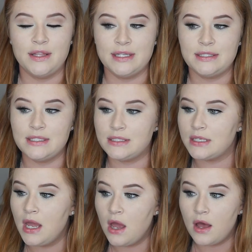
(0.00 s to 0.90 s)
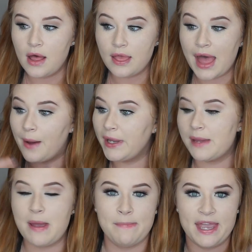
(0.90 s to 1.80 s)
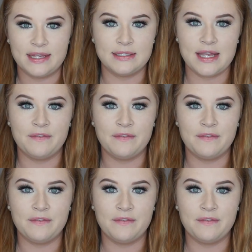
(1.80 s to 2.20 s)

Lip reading: And this is how I get my base.